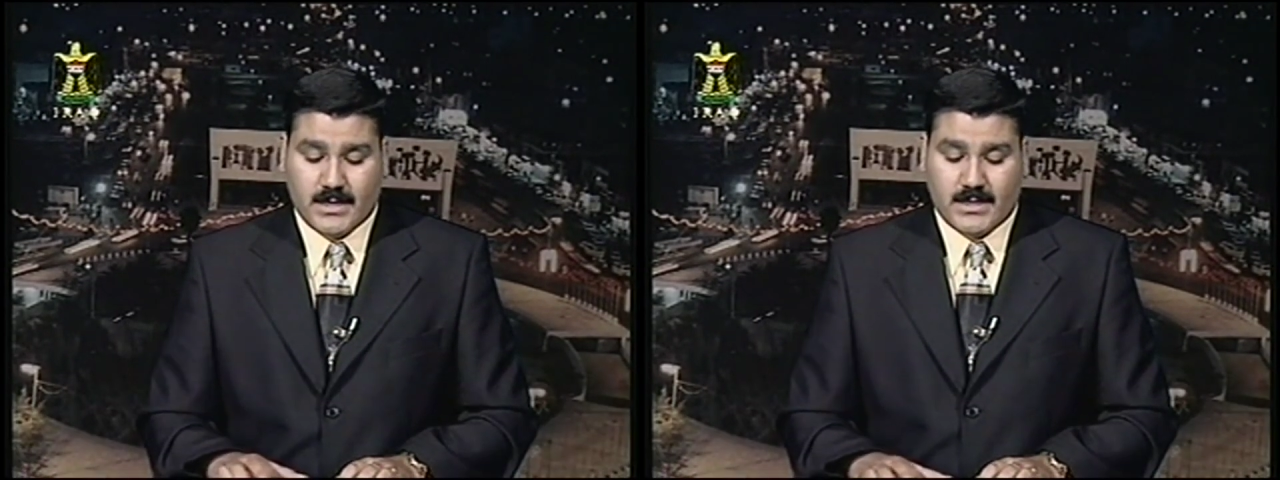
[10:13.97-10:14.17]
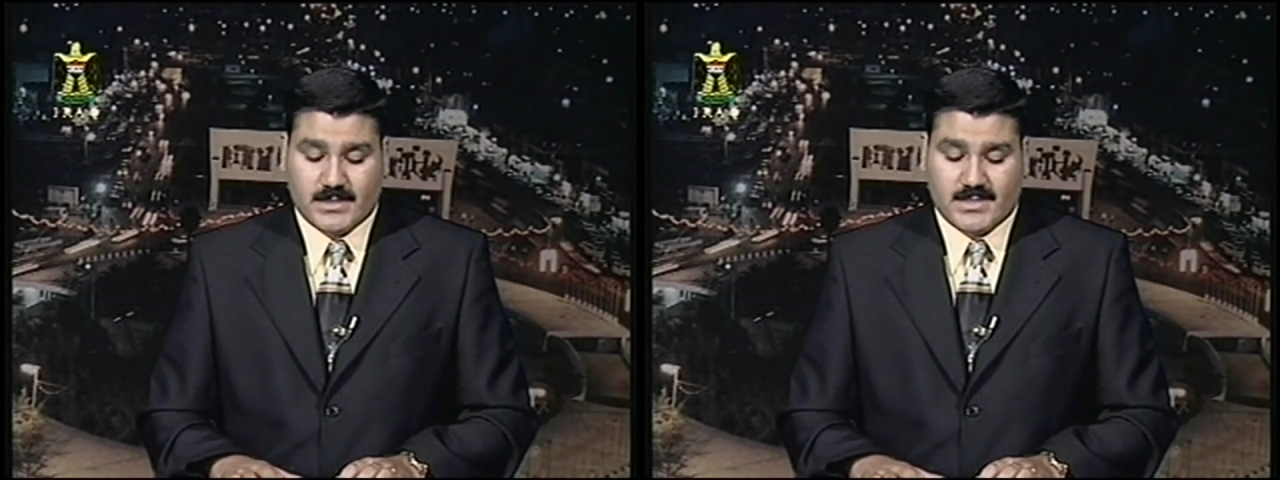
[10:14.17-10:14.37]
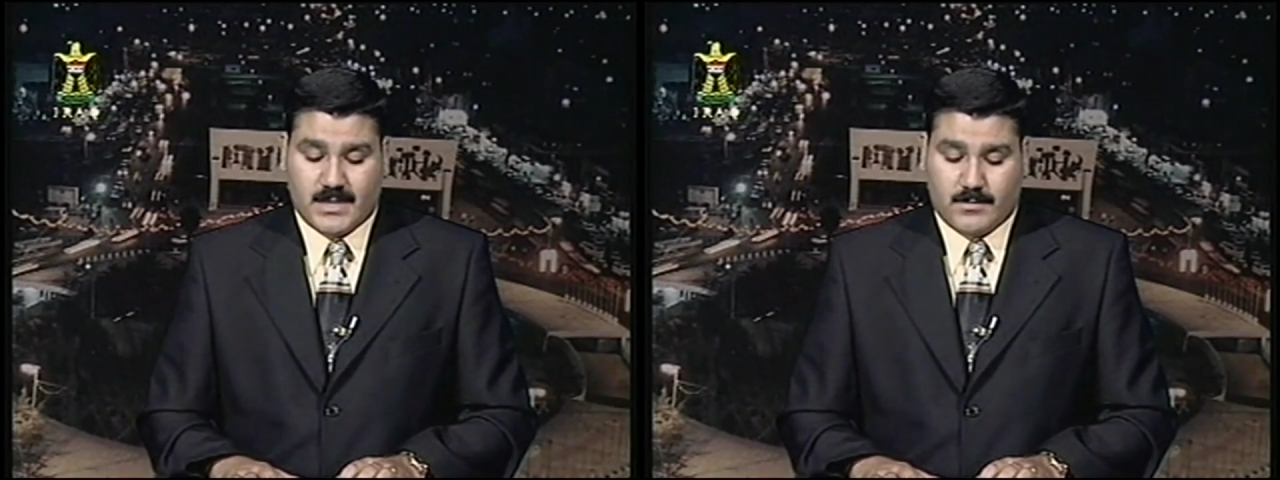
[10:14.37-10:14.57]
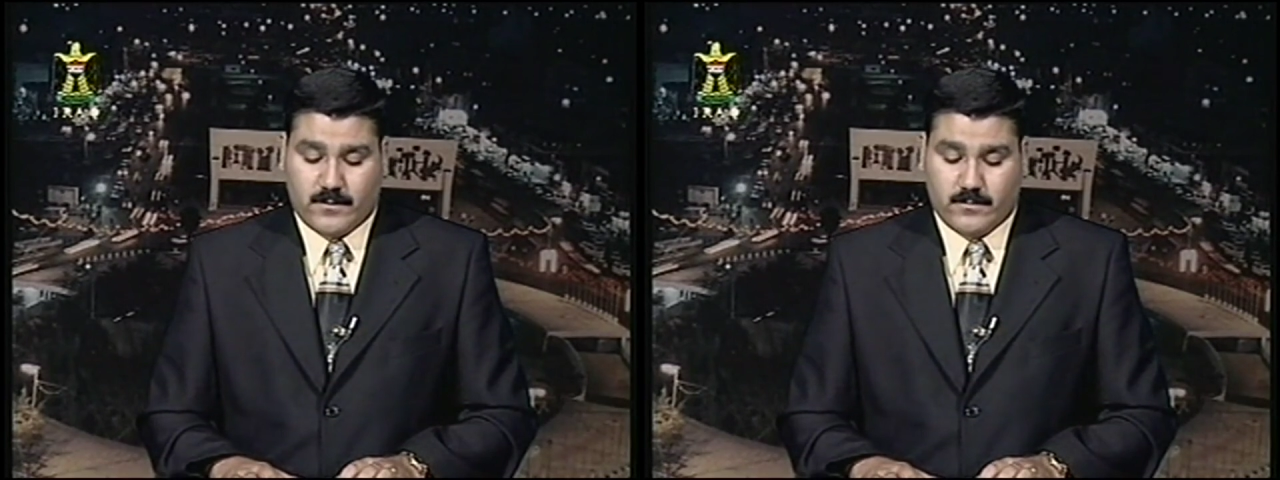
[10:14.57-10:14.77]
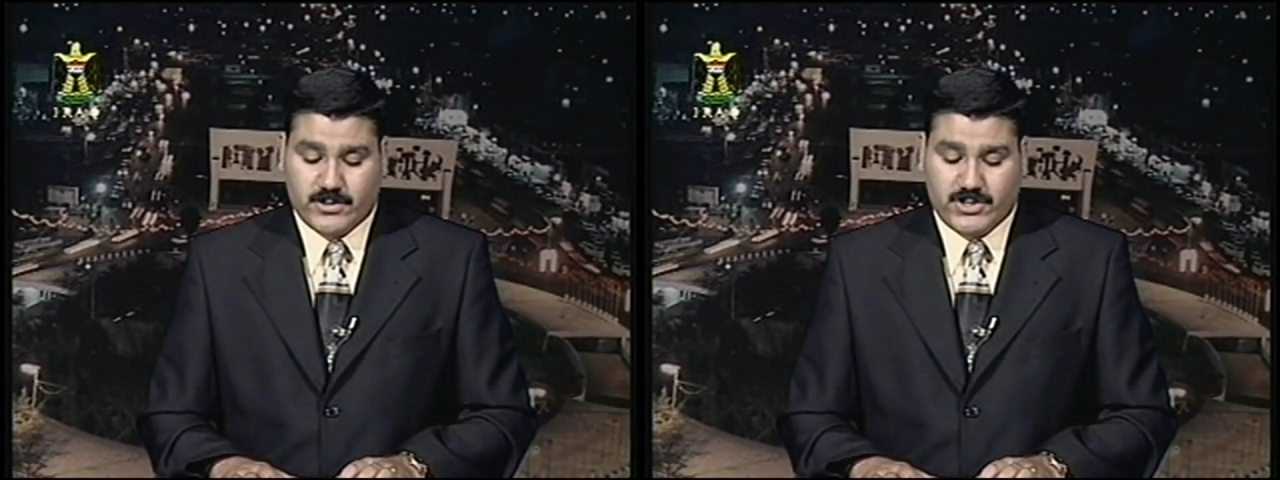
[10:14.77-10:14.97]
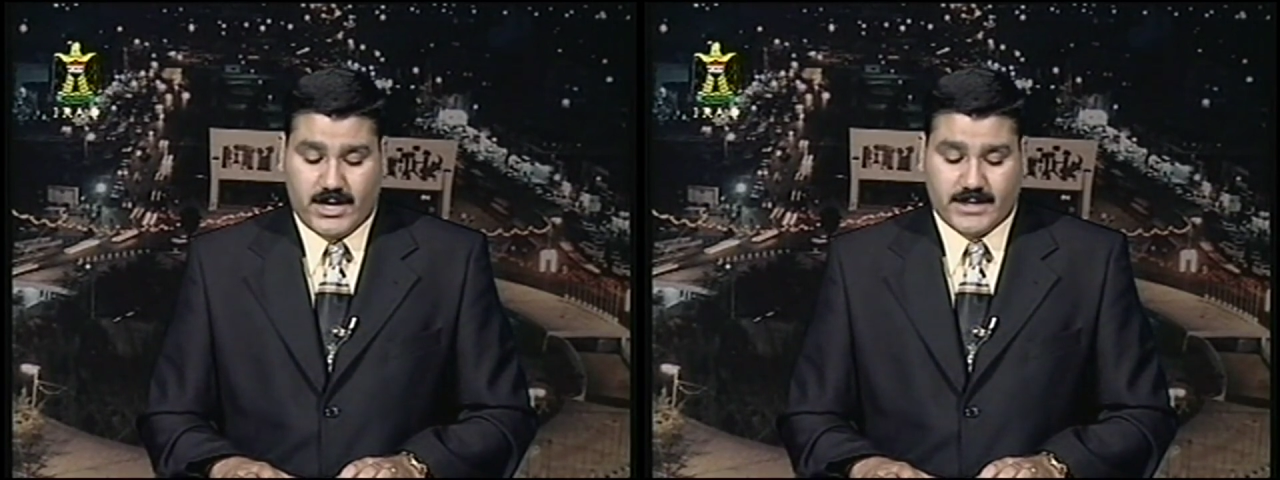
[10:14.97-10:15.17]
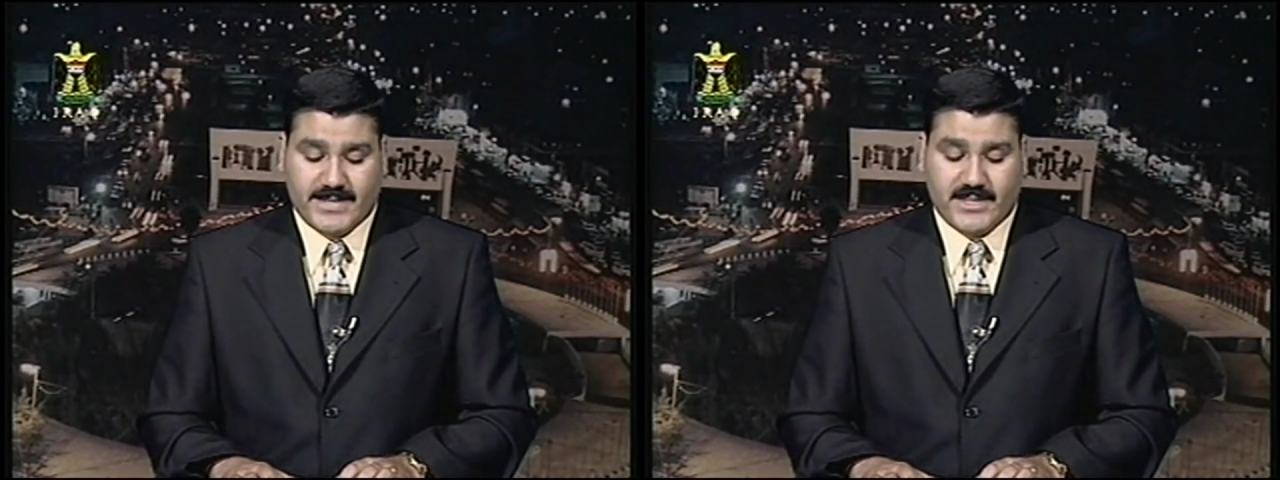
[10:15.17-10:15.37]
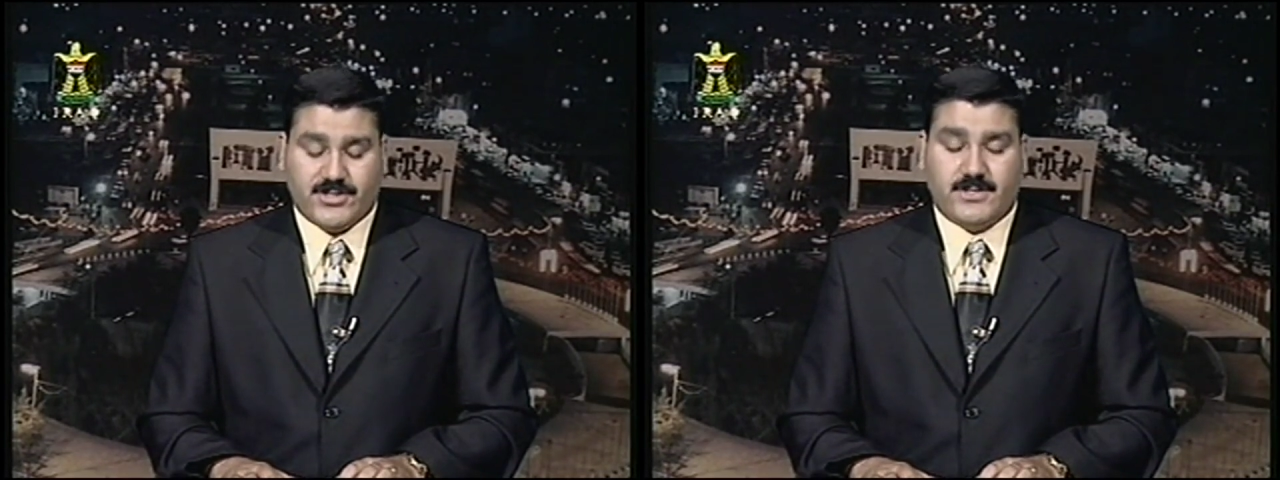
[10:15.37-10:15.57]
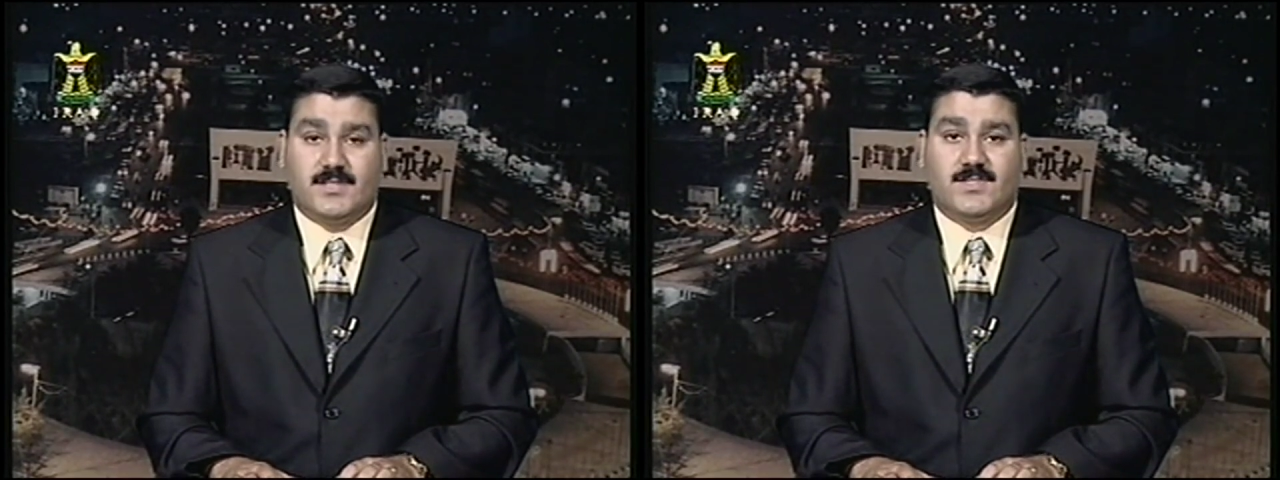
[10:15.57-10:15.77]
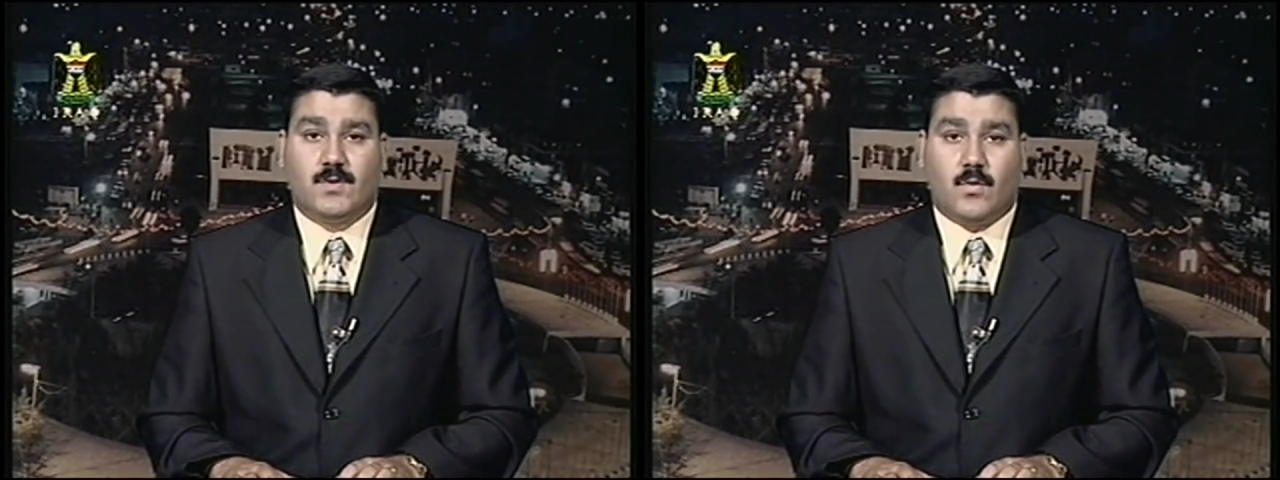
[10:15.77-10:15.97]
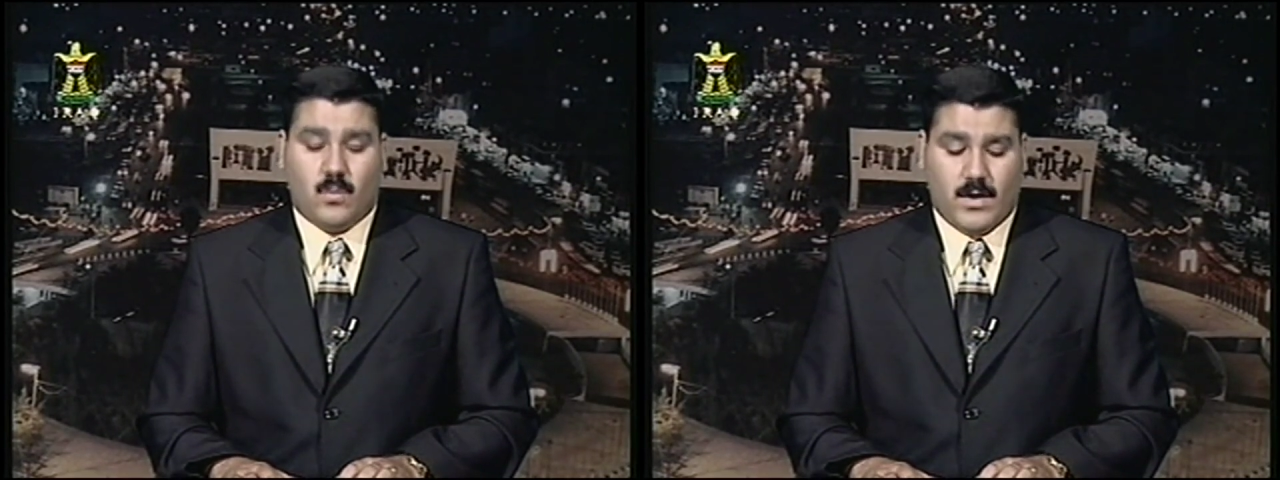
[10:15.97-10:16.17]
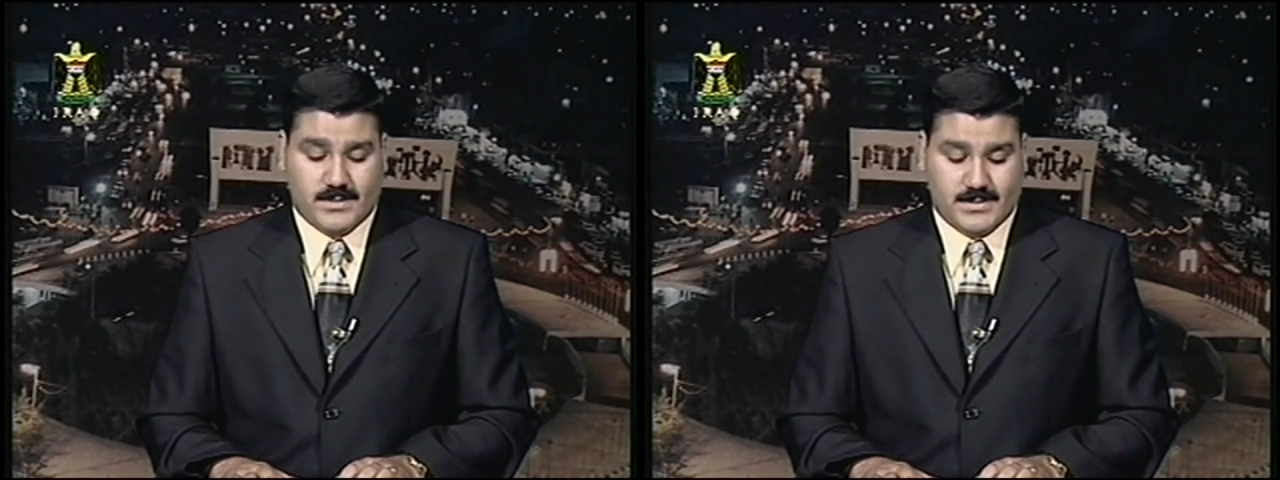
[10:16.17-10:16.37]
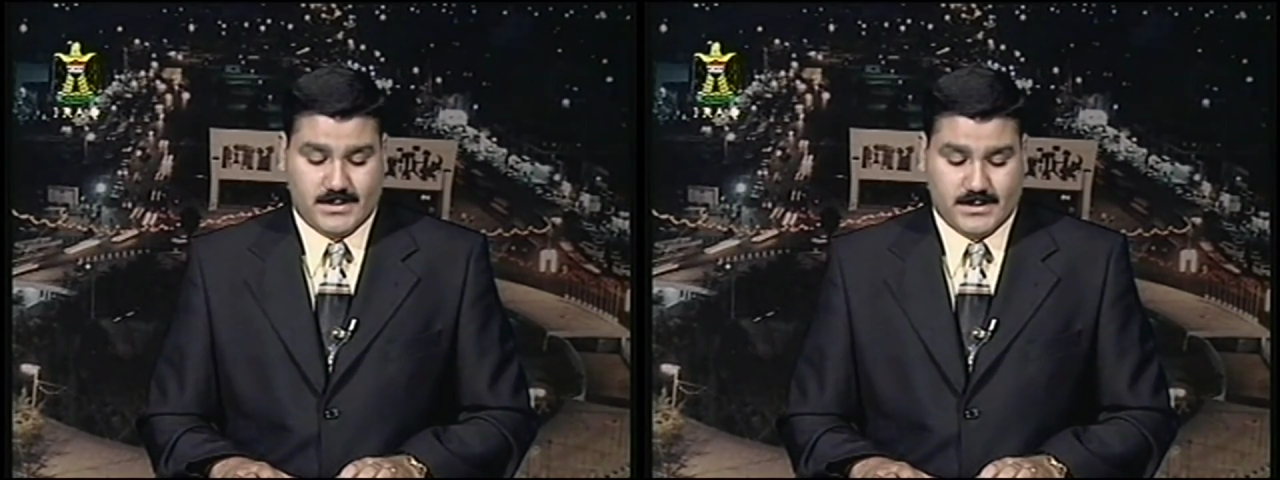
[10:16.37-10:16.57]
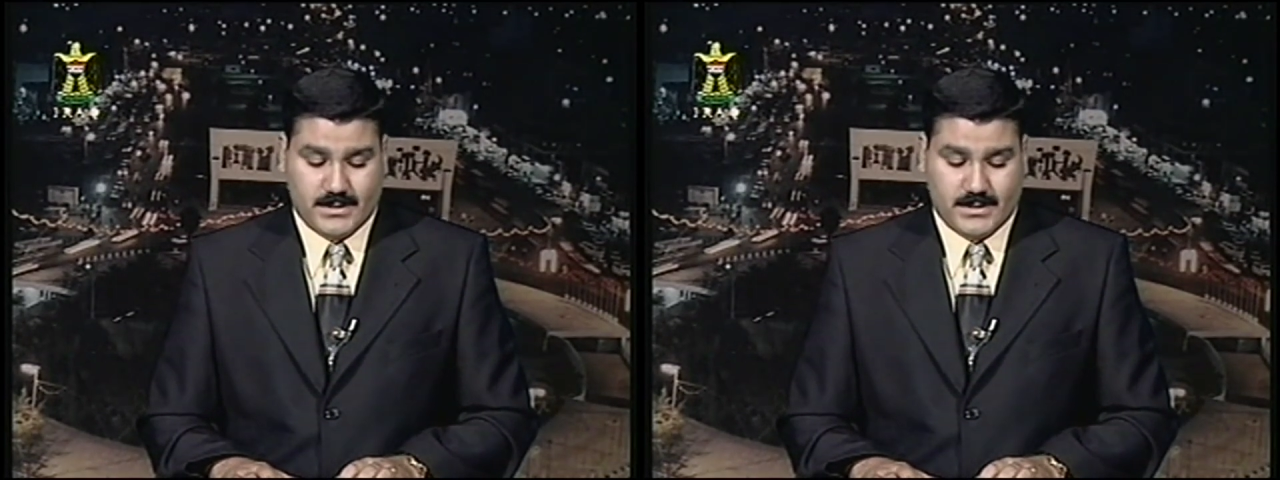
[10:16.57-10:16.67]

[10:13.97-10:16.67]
some of which are dangerous ones,